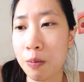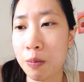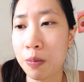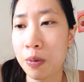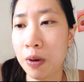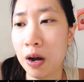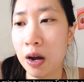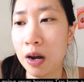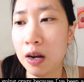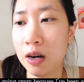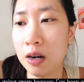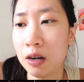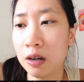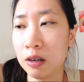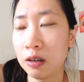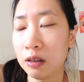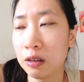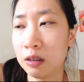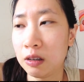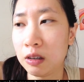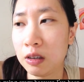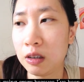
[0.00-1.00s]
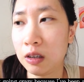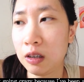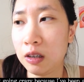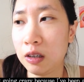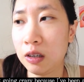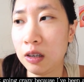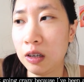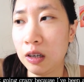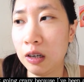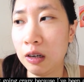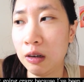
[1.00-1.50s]
But
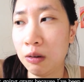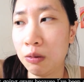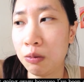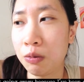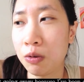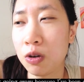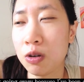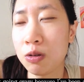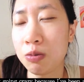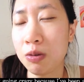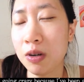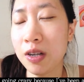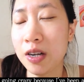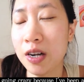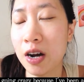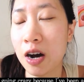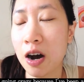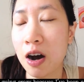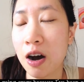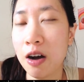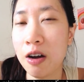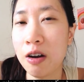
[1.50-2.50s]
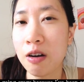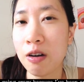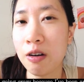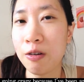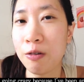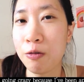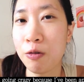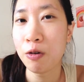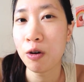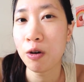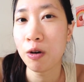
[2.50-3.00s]
it was really hard
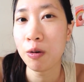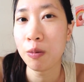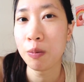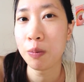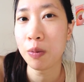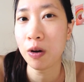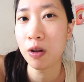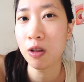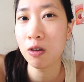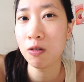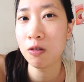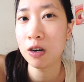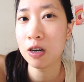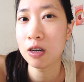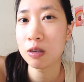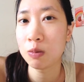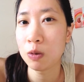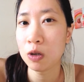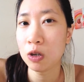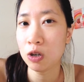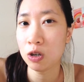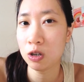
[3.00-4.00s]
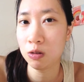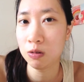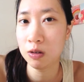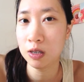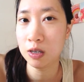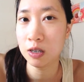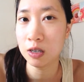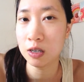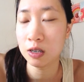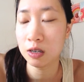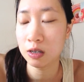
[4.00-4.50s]
for both of us because we
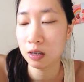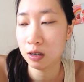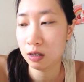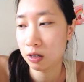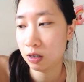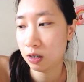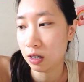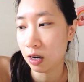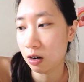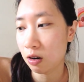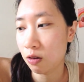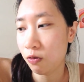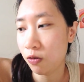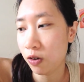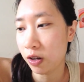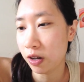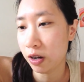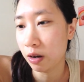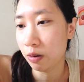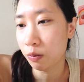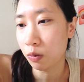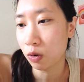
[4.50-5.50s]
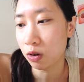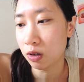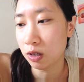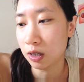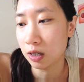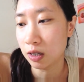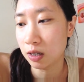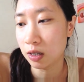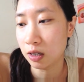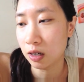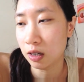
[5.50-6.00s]
just started feeling more
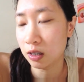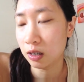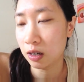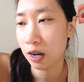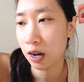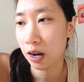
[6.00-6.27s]
distant,